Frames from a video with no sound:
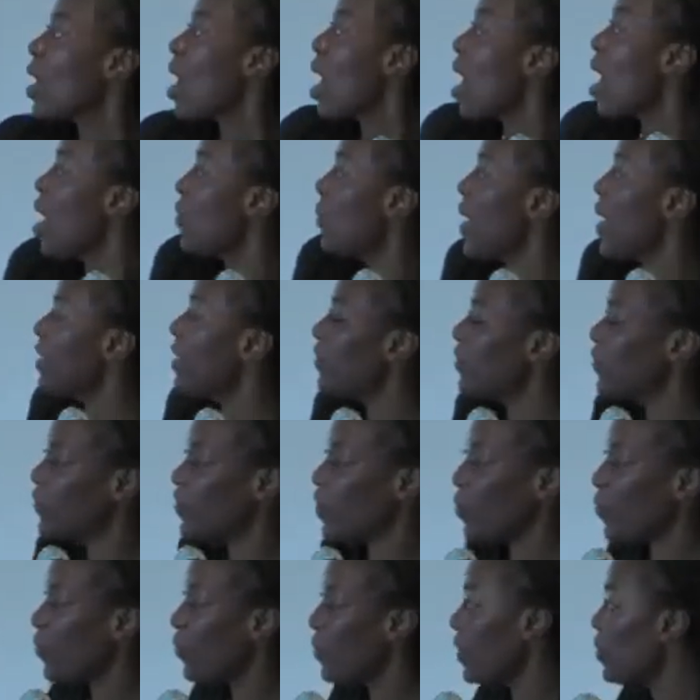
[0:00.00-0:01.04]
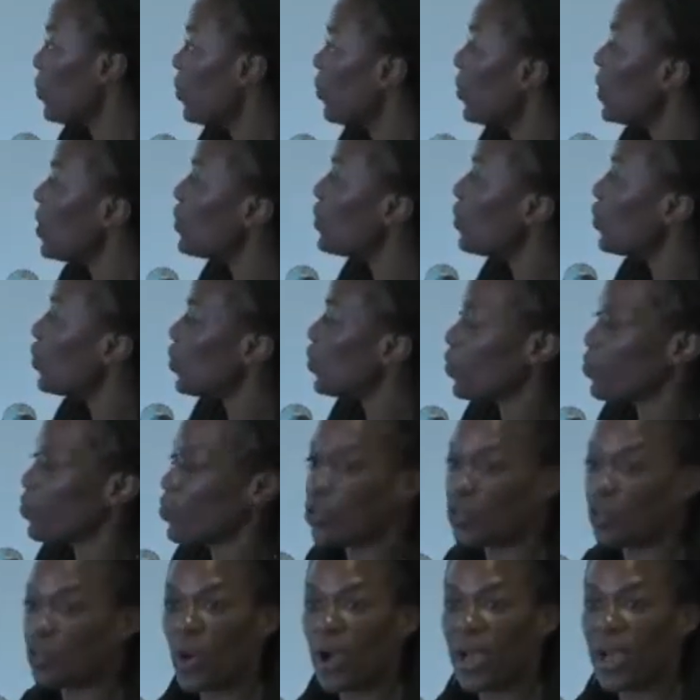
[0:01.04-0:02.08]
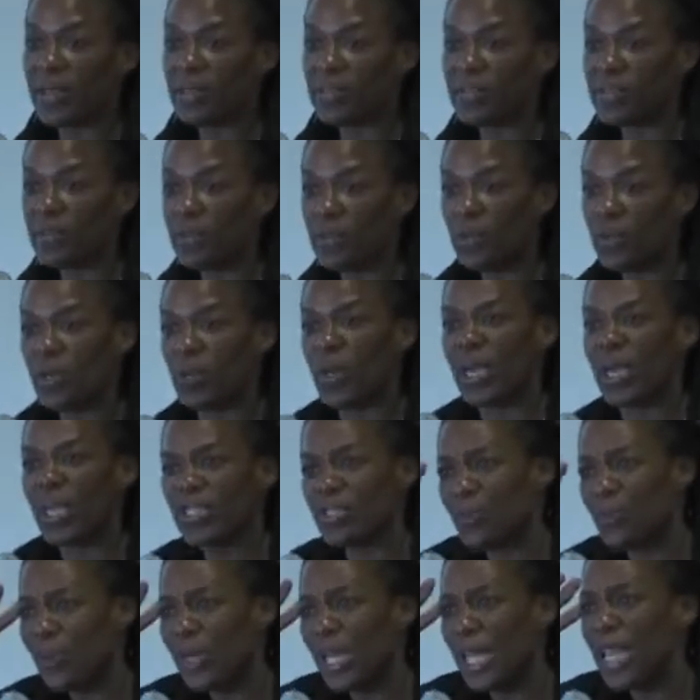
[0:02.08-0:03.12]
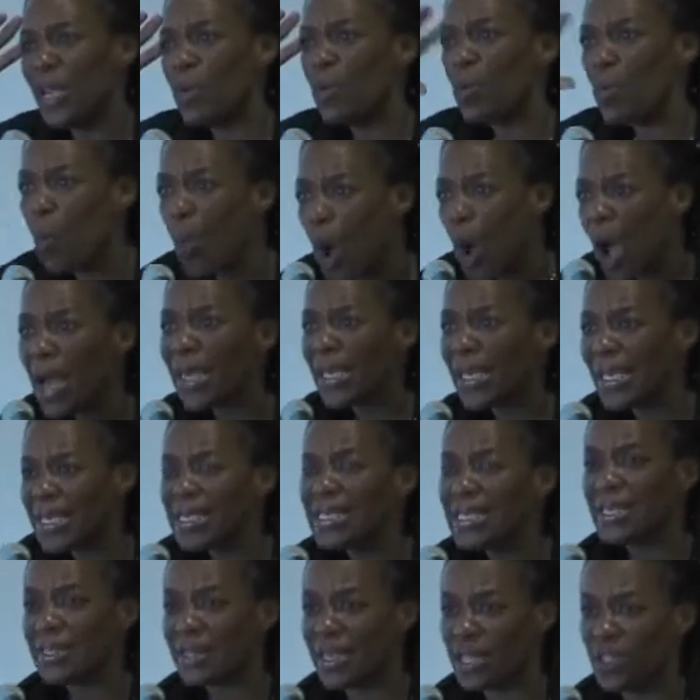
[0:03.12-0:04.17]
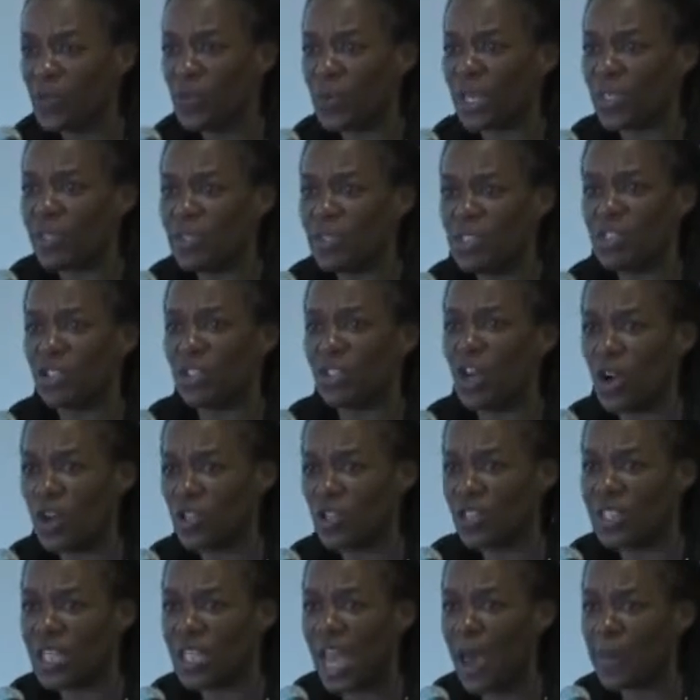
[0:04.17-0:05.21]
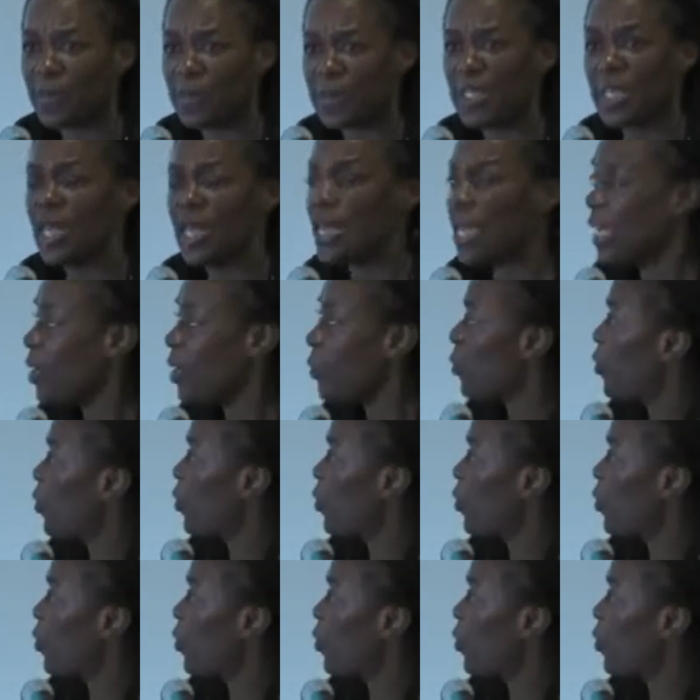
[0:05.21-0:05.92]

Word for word: Um, and so these researchers tried to explain why is it that you get these large gaps in